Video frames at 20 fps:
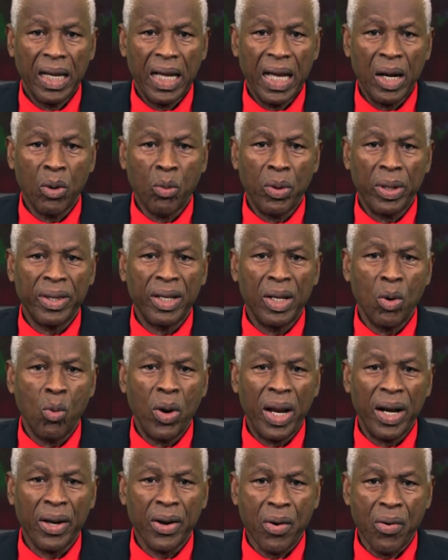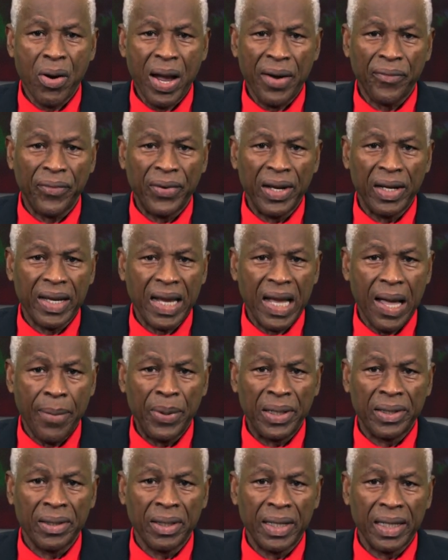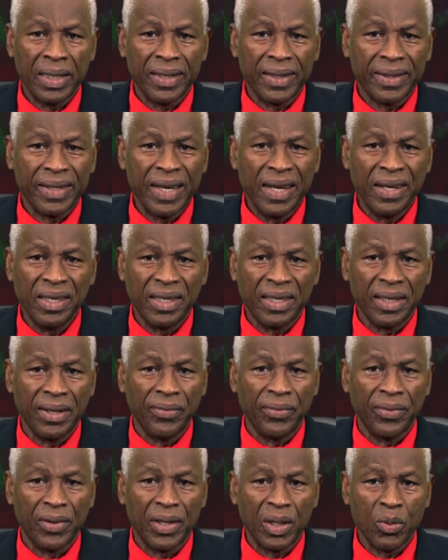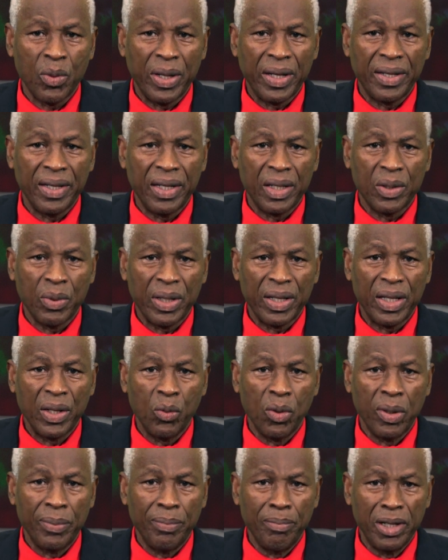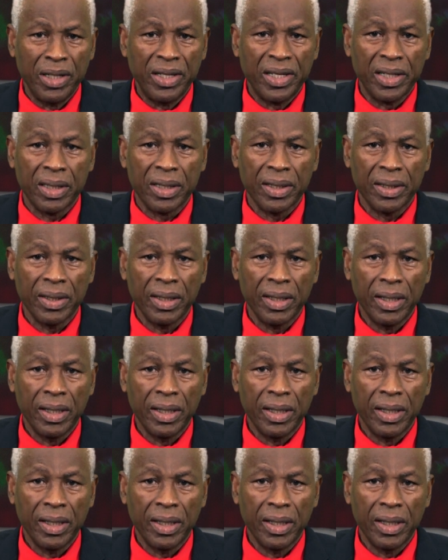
And with the well-crafted capital extensive 2021 budget,